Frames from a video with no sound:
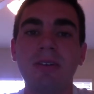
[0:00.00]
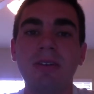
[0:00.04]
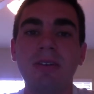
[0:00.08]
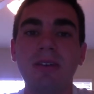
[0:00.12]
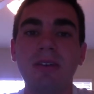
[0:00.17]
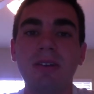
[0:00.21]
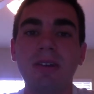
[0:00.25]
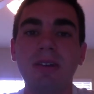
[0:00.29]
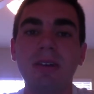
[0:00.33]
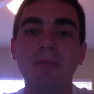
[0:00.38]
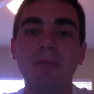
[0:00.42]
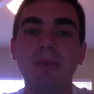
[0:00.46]

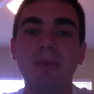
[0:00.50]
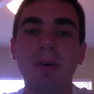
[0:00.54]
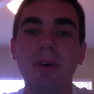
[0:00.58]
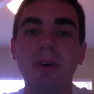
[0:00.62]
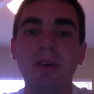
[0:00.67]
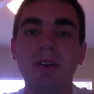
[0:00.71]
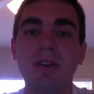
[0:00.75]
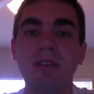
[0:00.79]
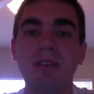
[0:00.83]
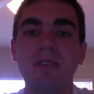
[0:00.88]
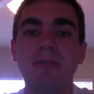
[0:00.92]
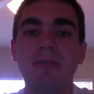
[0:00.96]

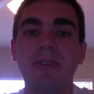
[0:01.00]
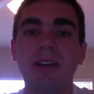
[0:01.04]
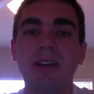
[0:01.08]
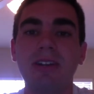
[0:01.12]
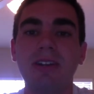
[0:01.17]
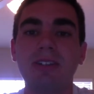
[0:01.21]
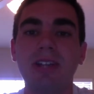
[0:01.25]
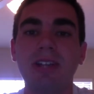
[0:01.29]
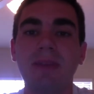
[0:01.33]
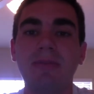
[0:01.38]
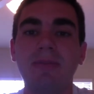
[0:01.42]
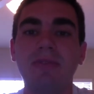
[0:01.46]
Ibora is the final
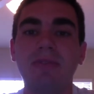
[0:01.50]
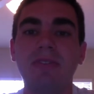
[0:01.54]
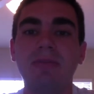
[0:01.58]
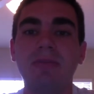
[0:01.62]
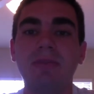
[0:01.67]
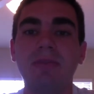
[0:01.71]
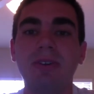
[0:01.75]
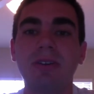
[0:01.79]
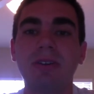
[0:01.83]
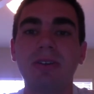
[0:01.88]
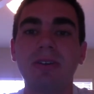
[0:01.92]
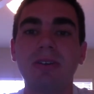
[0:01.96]
chapter of the
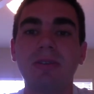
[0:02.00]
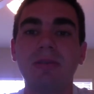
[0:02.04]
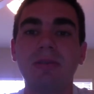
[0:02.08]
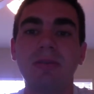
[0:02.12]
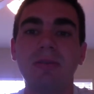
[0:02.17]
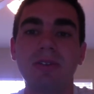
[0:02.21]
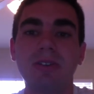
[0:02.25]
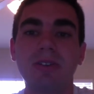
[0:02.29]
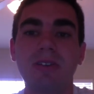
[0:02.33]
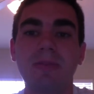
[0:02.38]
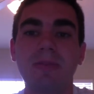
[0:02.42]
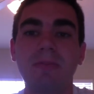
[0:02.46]
book,
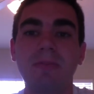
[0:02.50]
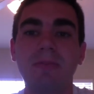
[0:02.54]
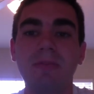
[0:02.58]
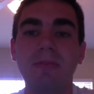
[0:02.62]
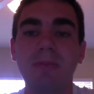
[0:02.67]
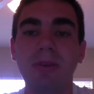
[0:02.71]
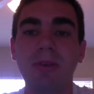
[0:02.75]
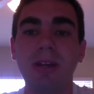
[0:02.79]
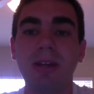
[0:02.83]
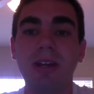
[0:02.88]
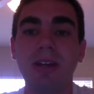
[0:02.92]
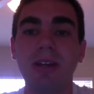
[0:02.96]
which
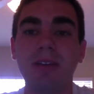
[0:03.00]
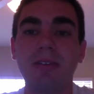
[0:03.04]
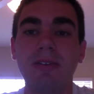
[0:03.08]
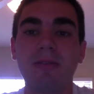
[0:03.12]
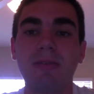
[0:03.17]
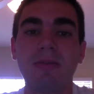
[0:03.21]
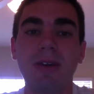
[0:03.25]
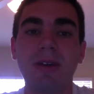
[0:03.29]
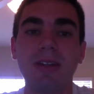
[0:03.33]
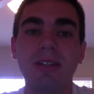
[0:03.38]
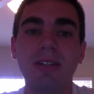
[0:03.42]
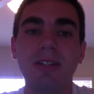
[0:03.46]
explains
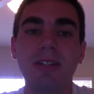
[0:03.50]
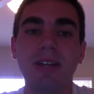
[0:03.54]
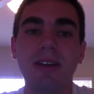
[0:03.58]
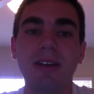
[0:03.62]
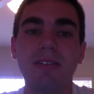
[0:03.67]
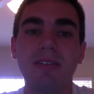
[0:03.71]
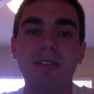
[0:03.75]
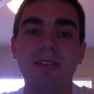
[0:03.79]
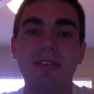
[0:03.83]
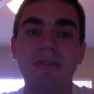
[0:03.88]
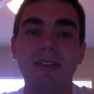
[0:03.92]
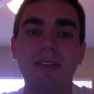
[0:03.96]
why the
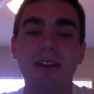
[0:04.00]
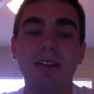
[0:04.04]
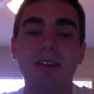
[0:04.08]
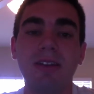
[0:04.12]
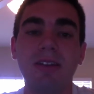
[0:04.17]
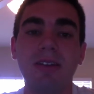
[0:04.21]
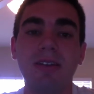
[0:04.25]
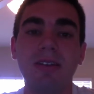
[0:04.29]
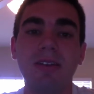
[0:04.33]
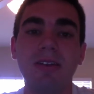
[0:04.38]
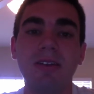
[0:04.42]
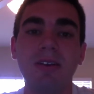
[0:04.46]
text is
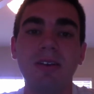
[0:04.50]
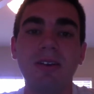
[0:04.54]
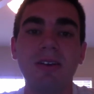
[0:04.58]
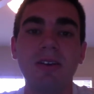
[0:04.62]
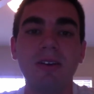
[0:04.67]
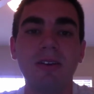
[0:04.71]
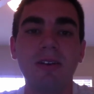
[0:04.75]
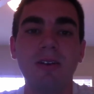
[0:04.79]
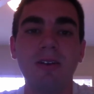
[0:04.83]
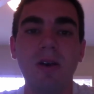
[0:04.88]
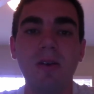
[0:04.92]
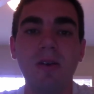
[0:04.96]
faded.
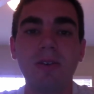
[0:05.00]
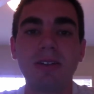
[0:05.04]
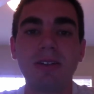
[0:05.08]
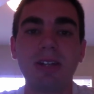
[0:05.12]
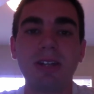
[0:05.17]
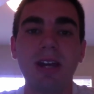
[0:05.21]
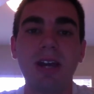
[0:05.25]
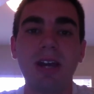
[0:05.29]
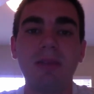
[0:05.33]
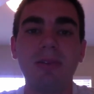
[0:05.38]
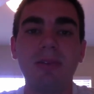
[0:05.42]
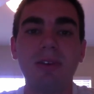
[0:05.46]
Over
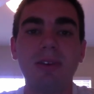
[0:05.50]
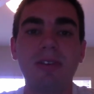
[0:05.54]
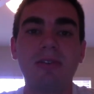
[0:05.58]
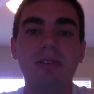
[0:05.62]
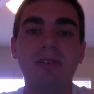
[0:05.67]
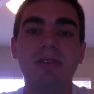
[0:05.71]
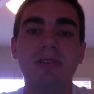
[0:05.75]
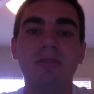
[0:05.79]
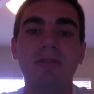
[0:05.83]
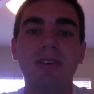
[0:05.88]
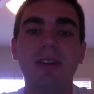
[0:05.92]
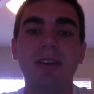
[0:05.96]
time,
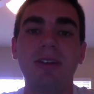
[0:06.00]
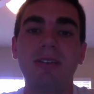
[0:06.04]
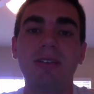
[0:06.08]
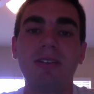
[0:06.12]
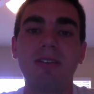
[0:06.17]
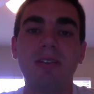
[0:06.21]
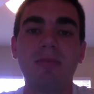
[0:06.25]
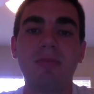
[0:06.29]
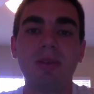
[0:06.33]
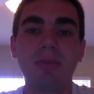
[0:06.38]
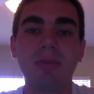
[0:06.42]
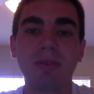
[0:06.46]
history fades
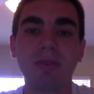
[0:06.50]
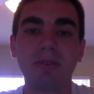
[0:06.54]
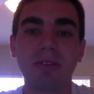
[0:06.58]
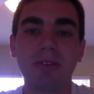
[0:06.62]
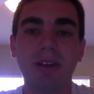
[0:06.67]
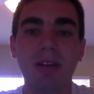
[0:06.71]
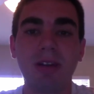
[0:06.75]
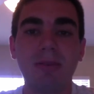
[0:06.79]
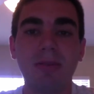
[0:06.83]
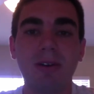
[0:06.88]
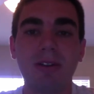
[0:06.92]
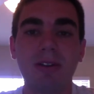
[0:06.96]
and people
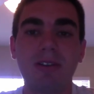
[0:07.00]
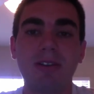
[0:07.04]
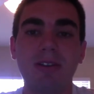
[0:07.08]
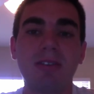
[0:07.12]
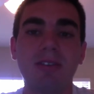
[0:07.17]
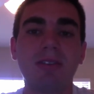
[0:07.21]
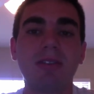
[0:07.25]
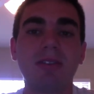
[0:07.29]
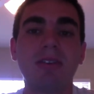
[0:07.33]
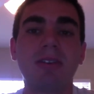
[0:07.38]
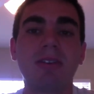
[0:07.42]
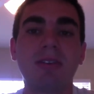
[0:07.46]
forget about
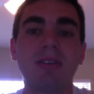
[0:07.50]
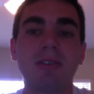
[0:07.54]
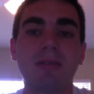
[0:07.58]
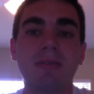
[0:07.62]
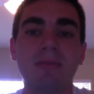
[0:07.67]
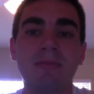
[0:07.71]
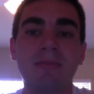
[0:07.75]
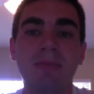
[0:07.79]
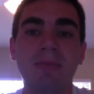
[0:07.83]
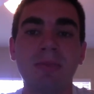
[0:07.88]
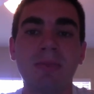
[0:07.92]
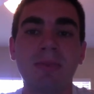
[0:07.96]
certain things.
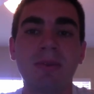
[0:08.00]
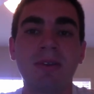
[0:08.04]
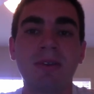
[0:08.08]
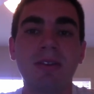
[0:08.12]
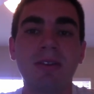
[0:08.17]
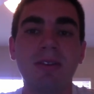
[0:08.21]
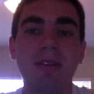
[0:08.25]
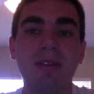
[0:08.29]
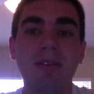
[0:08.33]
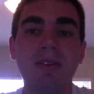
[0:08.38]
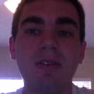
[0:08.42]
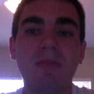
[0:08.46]

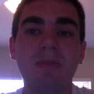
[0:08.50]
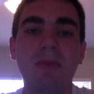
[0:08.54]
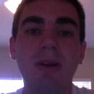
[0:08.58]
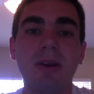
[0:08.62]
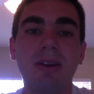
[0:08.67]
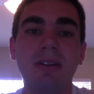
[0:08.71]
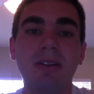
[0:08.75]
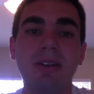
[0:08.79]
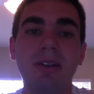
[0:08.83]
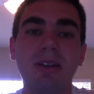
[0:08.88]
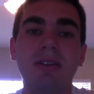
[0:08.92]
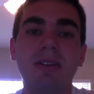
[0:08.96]
This is
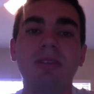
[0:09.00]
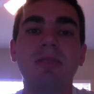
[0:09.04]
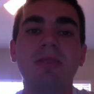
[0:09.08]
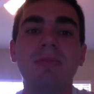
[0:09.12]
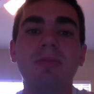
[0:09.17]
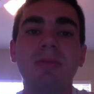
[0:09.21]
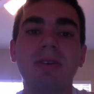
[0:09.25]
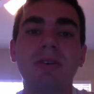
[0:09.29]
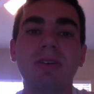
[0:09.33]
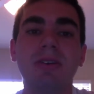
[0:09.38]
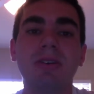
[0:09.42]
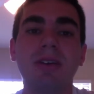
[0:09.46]
paralleled in the
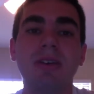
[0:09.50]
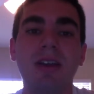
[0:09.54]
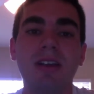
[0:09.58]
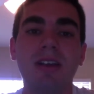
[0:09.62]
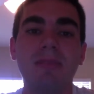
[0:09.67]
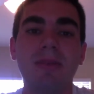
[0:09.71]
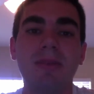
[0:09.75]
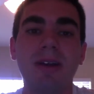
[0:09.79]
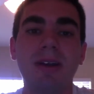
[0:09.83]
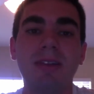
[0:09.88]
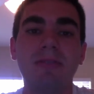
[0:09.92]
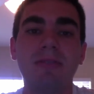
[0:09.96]
book, as
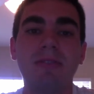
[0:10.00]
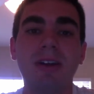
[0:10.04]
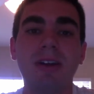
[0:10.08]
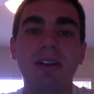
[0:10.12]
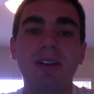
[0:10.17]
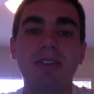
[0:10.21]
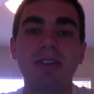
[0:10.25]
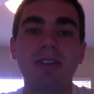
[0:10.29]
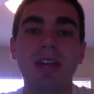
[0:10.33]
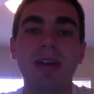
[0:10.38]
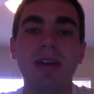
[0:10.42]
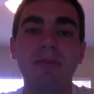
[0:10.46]
by the
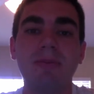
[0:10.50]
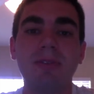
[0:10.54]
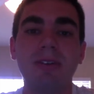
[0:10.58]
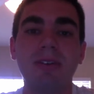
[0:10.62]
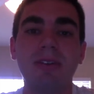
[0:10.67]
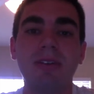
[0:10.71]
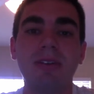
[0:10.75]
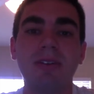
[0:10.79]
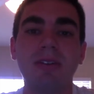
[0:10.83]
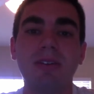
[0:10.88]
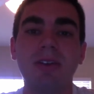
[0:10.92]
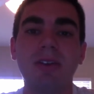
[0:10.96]
final
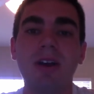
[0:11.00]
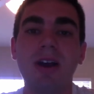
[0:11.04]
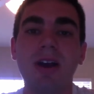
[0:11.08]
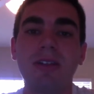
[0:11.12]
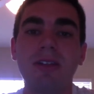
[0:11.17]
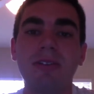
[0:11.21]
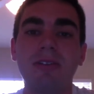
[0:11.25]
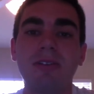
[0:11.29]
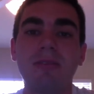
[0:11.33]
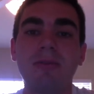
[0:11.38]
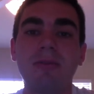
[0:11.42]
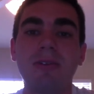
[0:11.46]
chapter, the
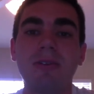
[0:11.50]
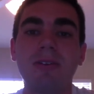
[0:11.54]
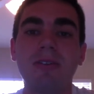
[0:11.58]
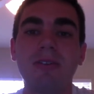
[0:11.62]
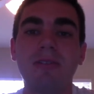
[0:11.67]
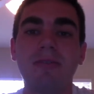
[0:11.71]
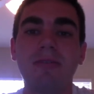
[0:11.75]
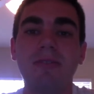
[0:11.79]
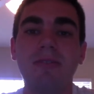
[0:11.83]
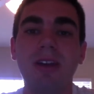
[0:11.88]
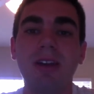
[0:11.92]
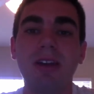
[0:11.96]
author's words
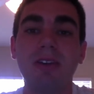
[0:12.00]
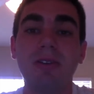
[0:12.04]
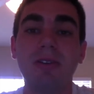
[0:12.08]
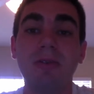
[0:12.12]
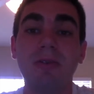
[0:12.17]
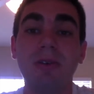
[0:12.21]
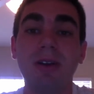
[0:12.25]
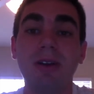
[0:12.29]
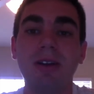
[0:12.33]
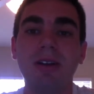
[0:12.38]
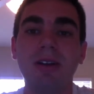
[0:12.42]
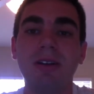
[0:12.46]
are fading
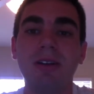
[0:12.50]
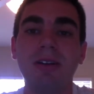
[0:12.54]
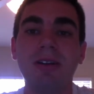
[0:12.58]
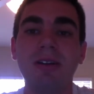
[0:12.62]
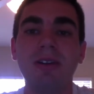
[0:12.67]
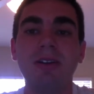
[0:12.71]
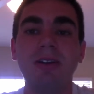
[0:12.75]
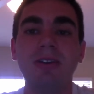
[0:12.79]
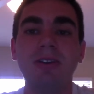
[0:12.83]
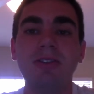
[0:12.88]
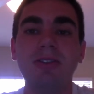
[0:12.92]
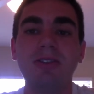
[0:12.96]
away,
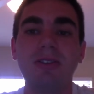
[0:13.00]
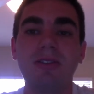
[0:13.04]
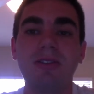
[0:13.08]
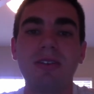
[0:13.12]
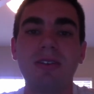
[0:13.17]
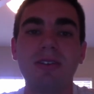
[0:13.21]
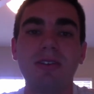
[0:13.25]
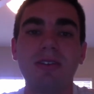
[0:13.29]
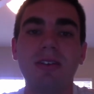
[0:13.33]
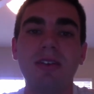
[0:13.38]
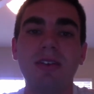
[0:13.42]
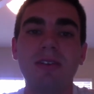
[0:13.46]
just
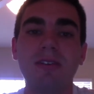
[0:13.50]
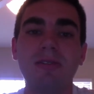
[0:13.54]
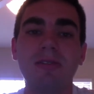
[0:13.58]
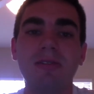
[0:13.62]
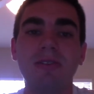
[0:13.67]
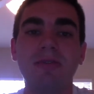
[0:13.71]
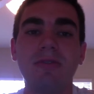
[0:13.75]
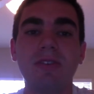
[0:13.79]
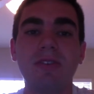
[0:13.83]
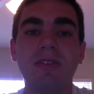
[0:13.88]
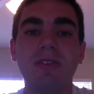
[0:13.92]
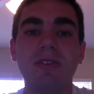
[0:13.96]
as the history
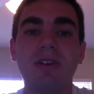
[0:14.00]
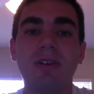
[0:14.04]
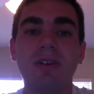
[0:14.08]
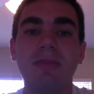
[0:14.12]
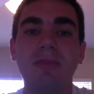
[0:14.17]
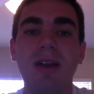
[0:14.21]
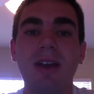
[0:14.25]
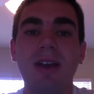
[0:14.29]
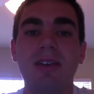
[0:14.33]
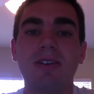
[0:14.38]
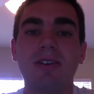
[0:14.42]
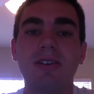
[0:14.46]
of the Zong
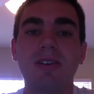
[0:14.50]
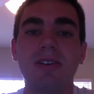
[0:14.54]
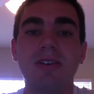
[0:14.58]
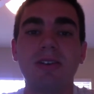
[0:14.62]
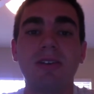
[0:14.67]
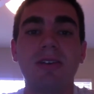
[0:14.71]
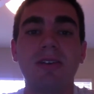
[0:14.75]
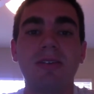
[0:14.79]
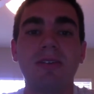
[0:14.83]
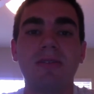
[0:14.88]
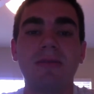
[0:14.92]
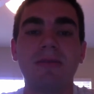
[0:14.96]
massacre
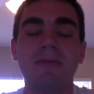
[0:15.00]
does.